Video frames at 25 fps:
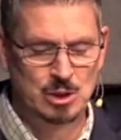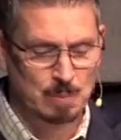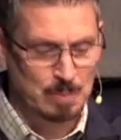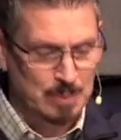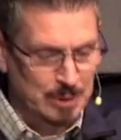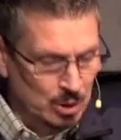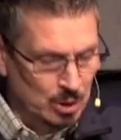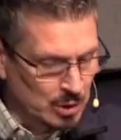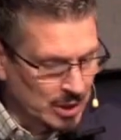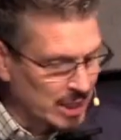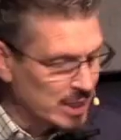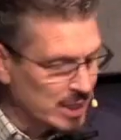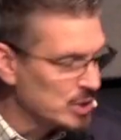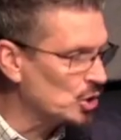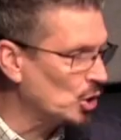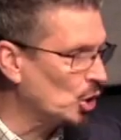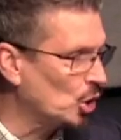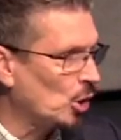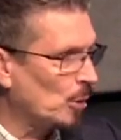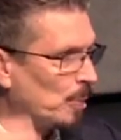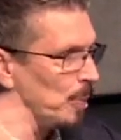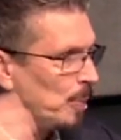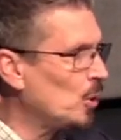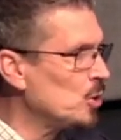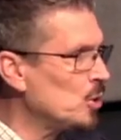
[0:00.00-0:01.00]
to build
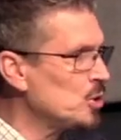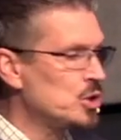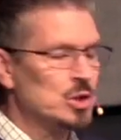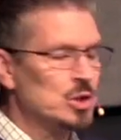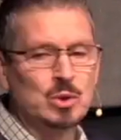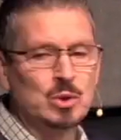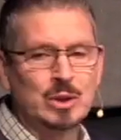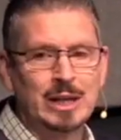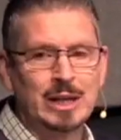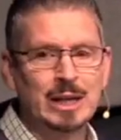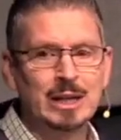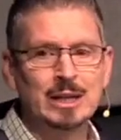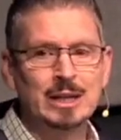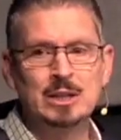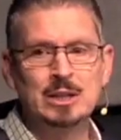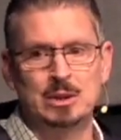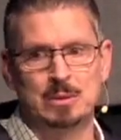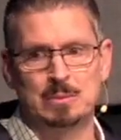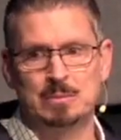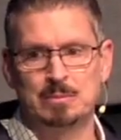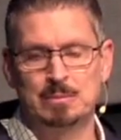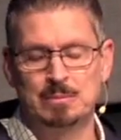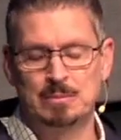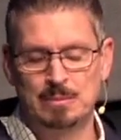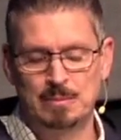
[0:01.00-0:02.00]
his or her personal
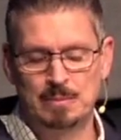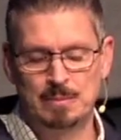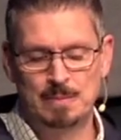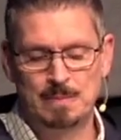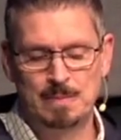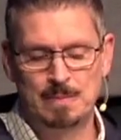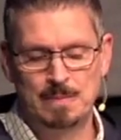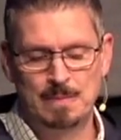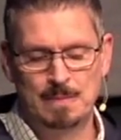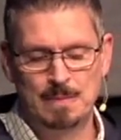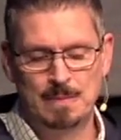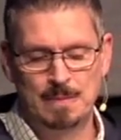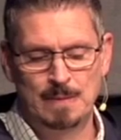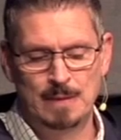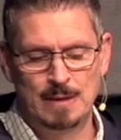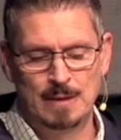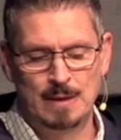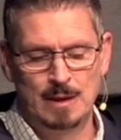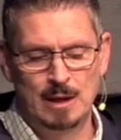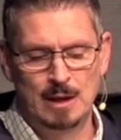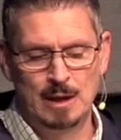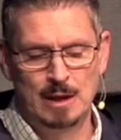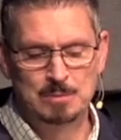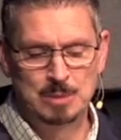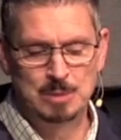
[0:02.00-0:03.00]
kingdom,
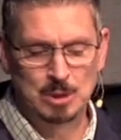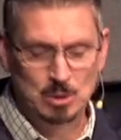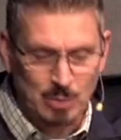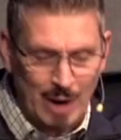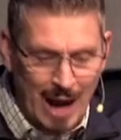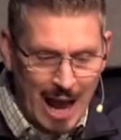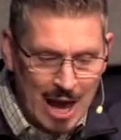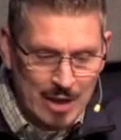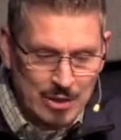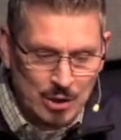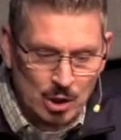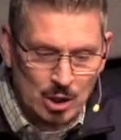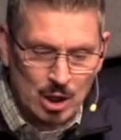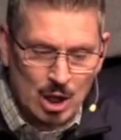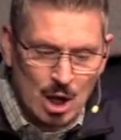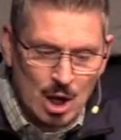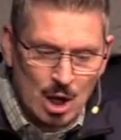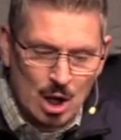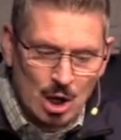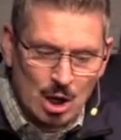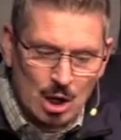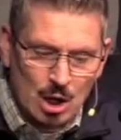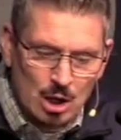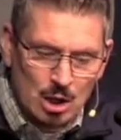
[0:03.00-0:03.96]
but rather,